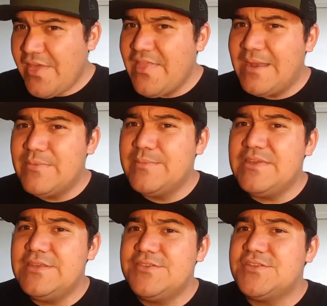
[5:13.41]
that I'm going to
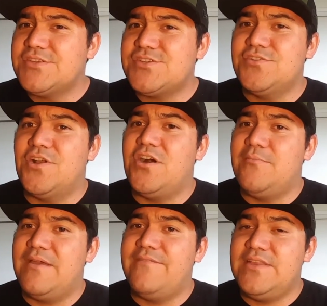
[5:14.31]
be using to shoot all
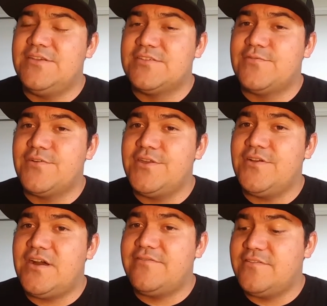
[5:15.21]
my videos for you
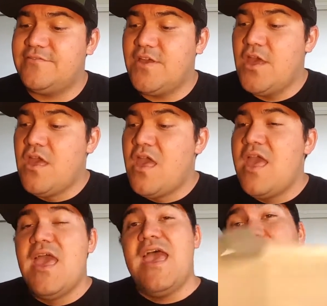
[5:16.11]
off of,
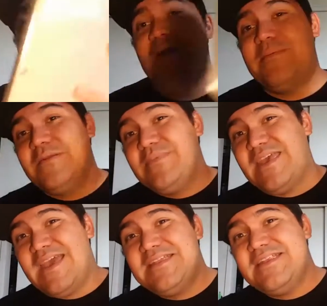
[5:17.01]
but I'm going to
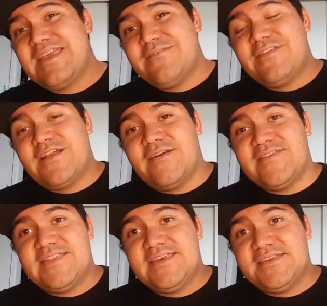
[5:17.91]
be editing everything
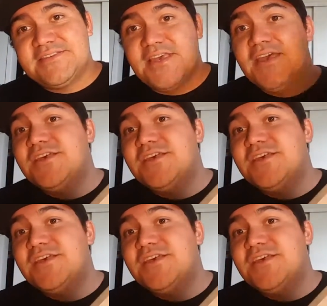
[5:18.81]
off of this.